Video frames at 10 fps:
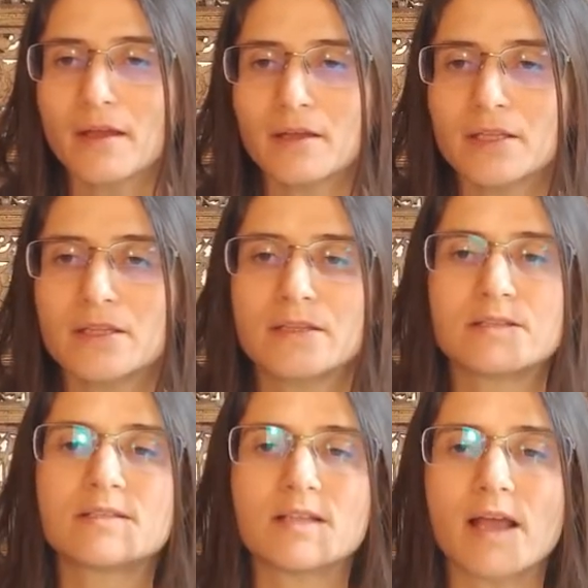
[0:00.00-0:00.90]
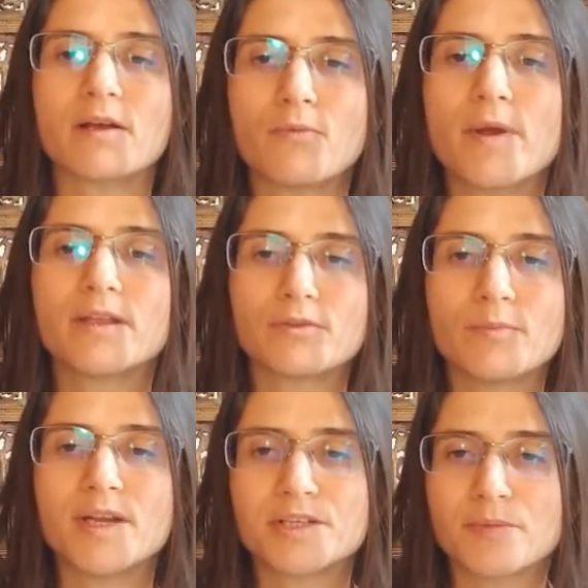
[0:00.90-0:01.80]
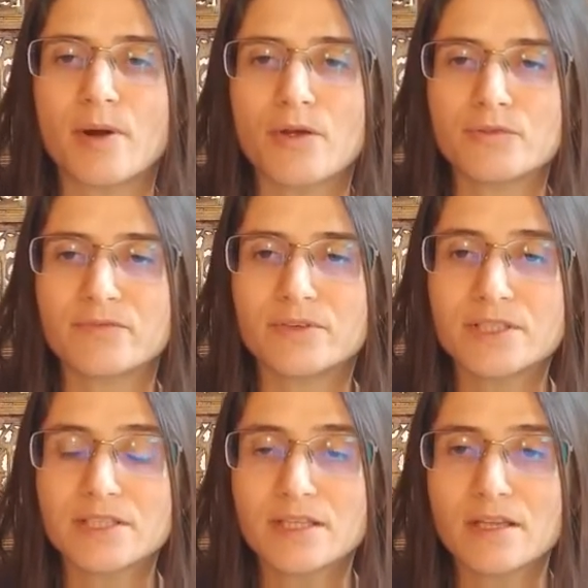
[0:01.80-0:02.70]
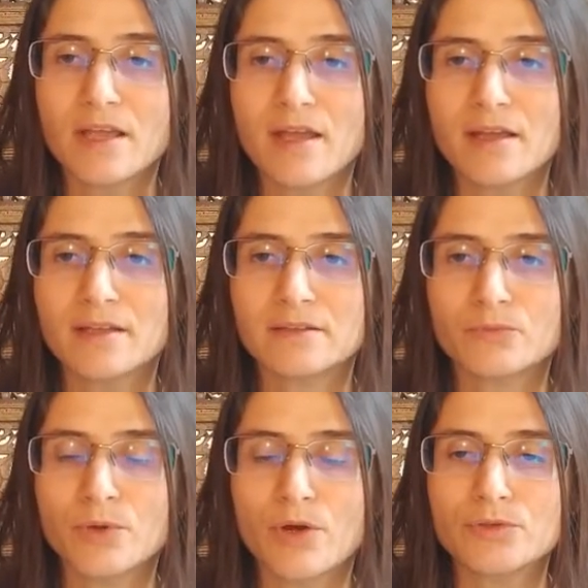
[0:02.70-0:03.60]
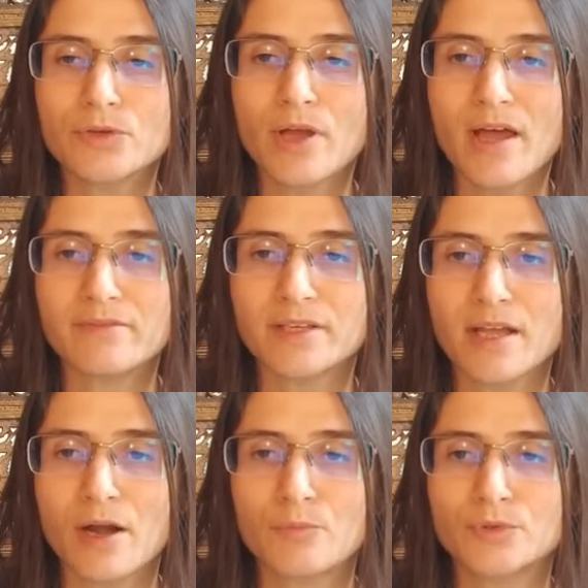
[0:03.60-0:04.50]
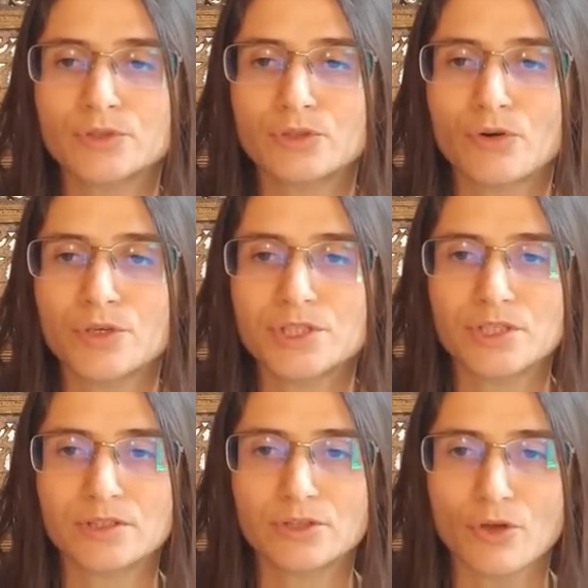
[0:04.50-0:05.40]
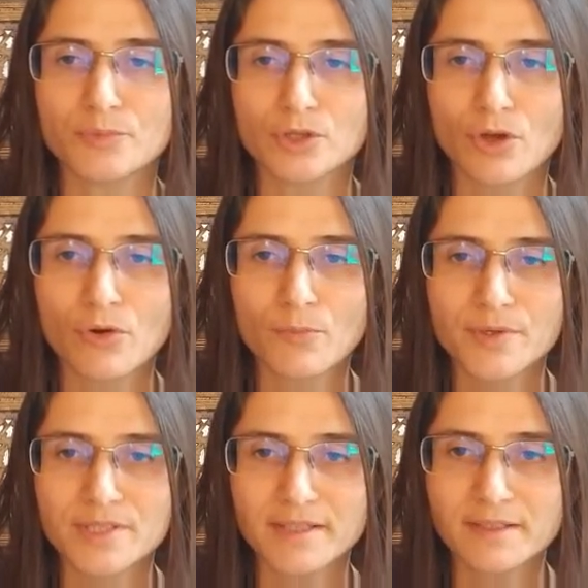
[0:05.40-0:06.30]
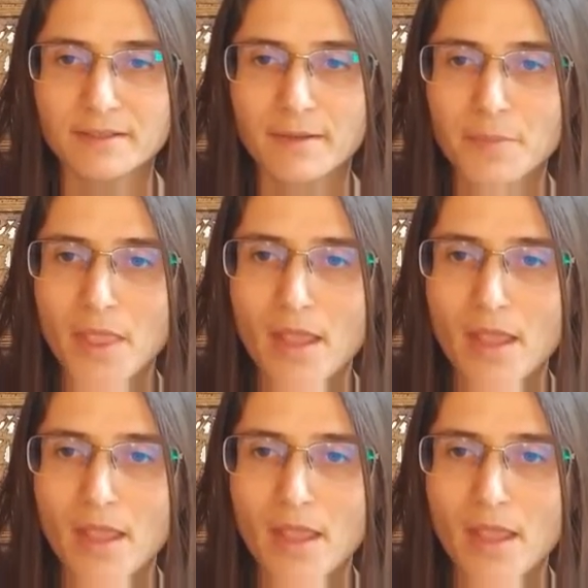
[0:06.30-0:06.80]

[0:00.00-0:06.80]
It is like a way to measure biodiversity. And we also have the carbon storage in the topsoil presented.